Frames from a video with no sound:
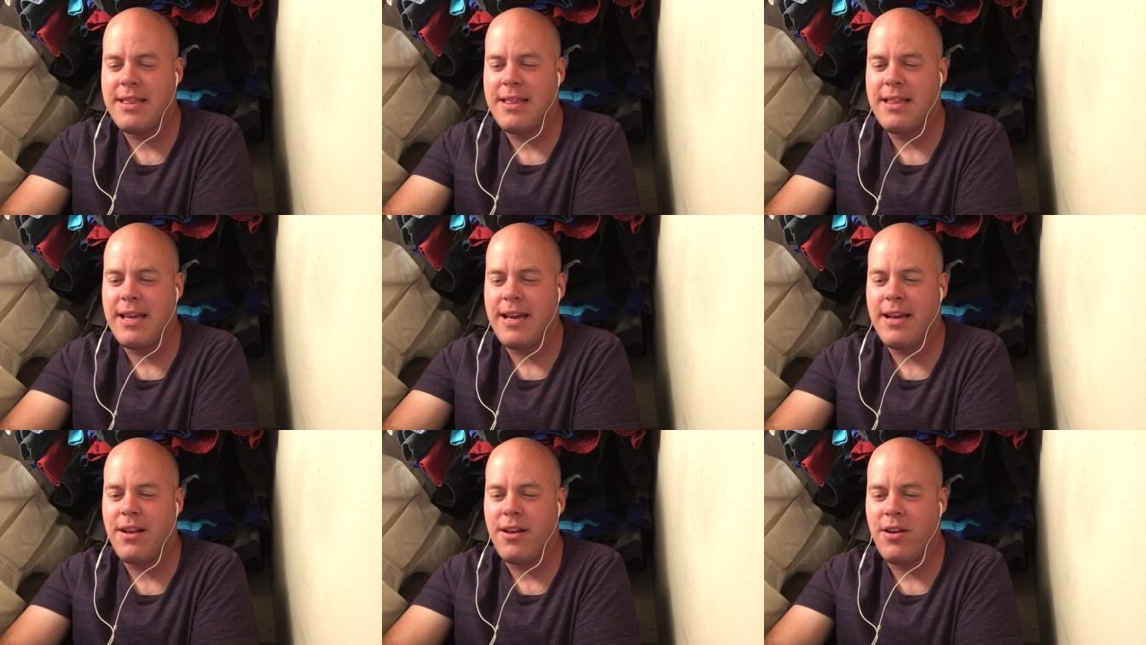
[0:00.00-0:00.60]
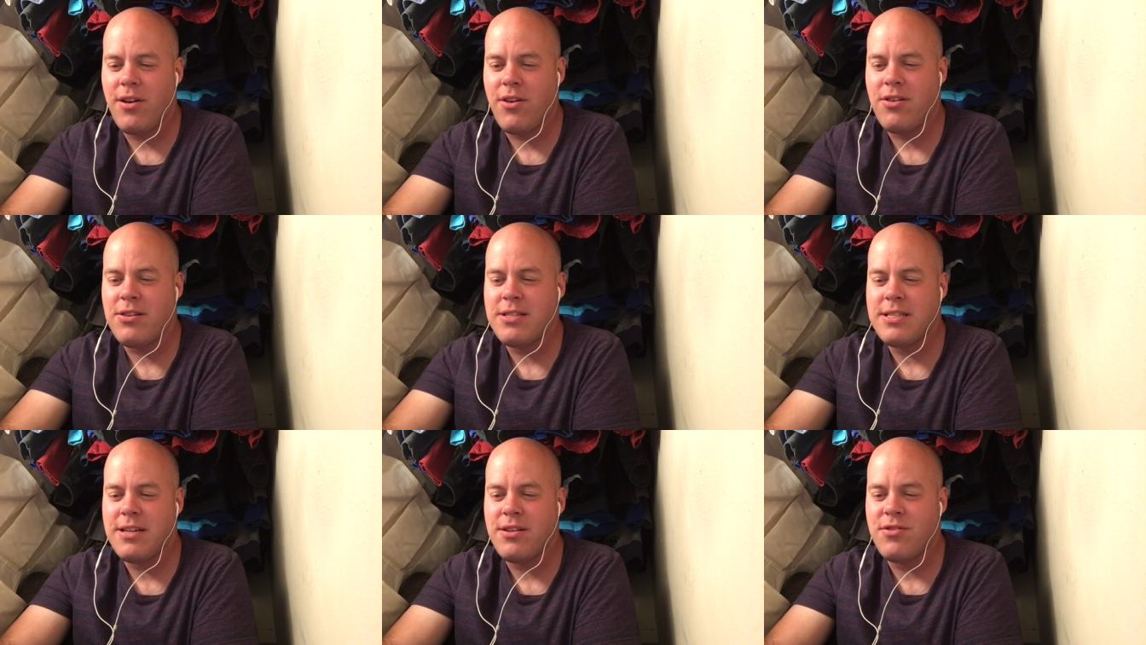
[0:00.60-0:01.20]
thine heart
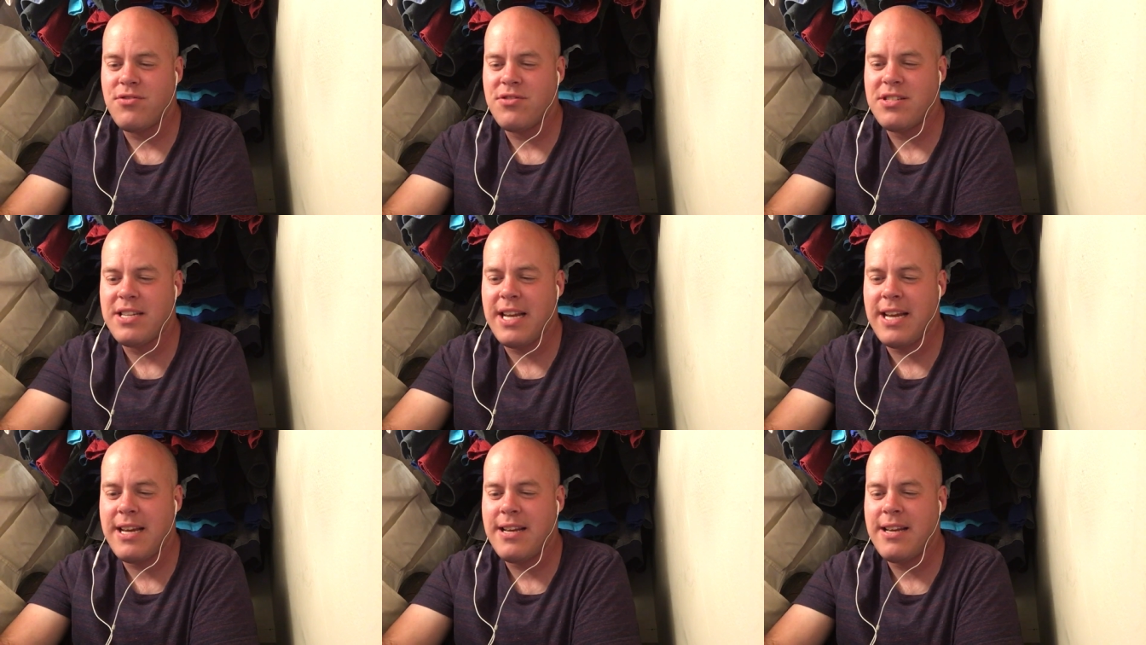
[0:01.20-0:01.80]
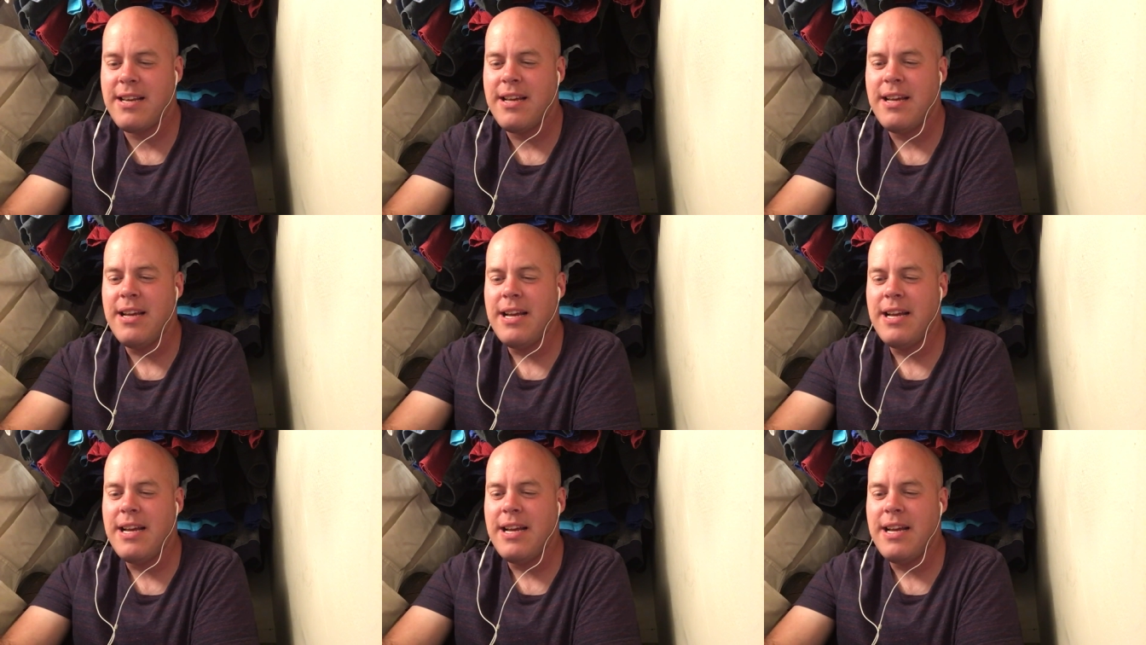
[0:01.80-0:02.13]
to understand